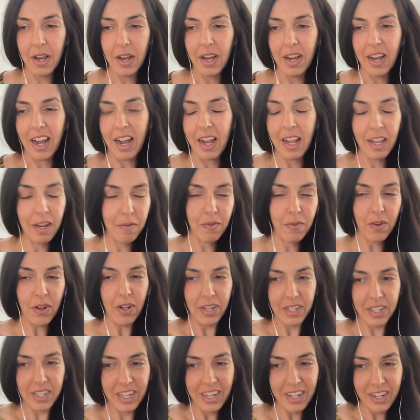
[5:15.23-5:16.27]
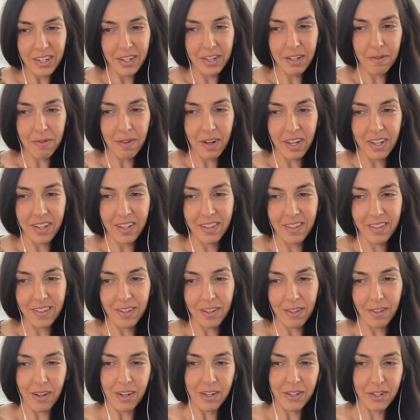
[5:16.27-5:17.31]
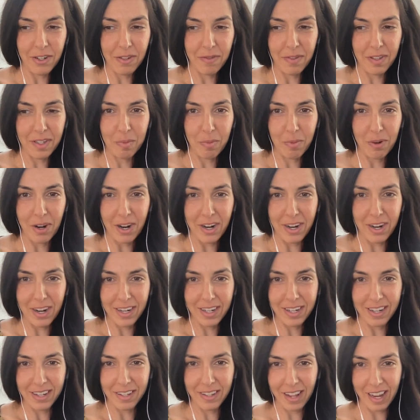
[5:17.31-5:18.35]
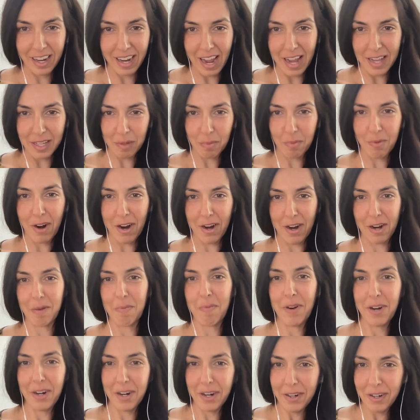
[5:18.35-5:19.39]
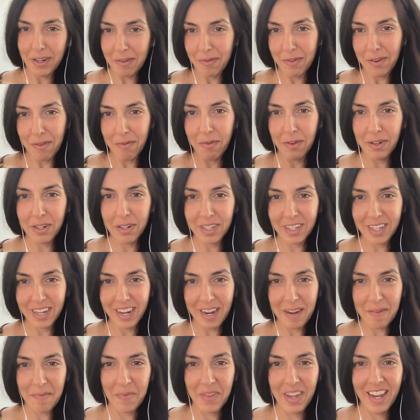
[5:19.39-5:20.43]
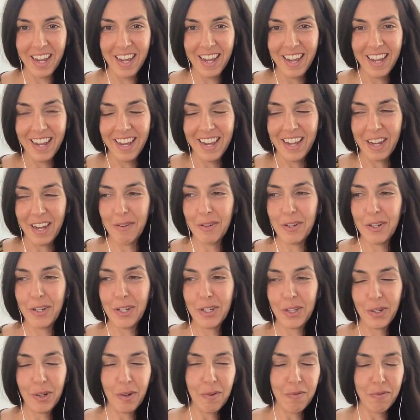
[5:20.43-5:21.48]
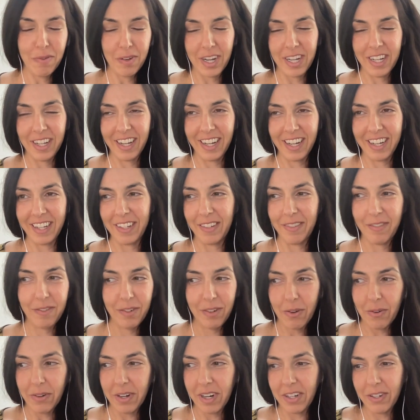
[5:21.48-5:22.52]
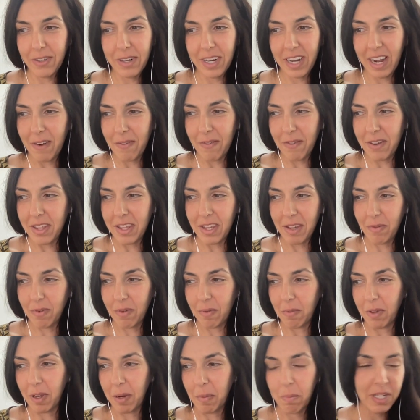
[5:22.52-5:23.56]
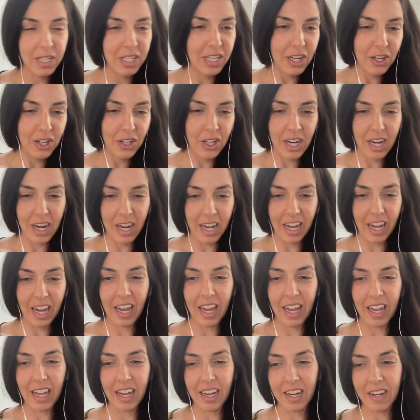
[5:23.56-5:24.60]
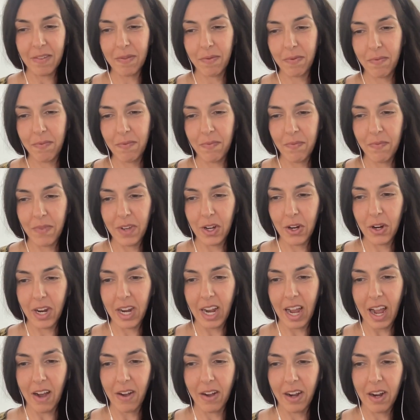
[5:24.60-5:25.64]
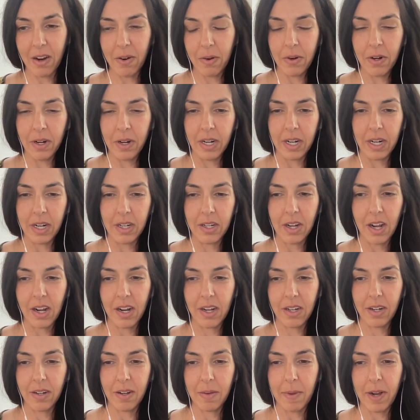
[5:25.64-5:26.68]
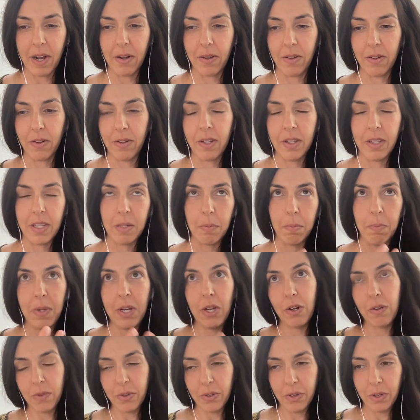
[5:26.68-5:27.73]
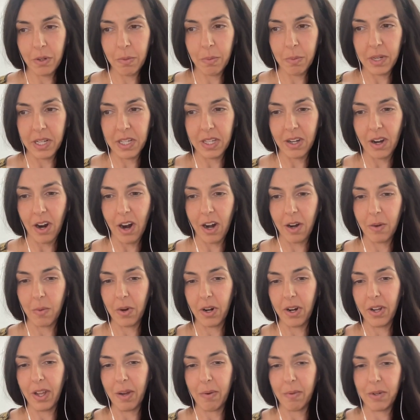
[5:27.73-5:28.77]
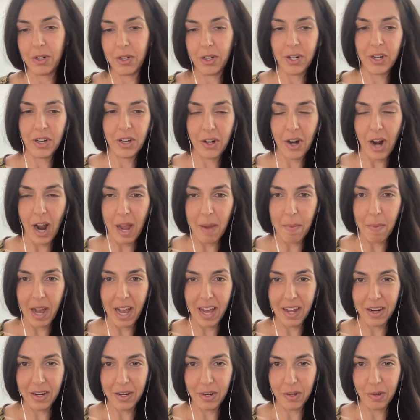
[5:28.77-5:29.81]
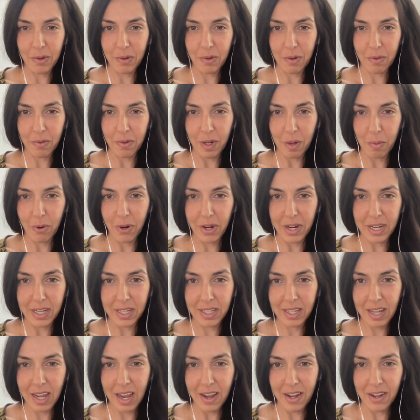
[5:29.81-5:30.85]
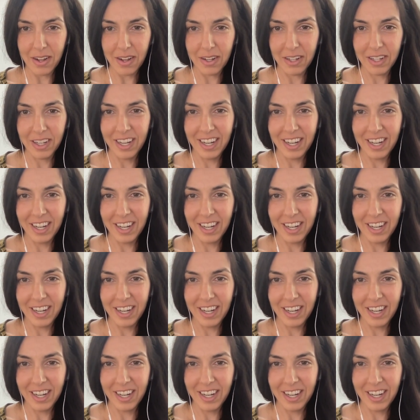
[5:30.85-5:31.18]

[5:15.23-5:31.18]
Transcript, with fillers: I like volunteered to run the launch of this product, like as a product marketer for the first time. And it was just so fun, like going, doing everything from like positioning it, figuring out how we are going to talk about this beautiful new piece of hardware that would turn your iPad into a real point of sale.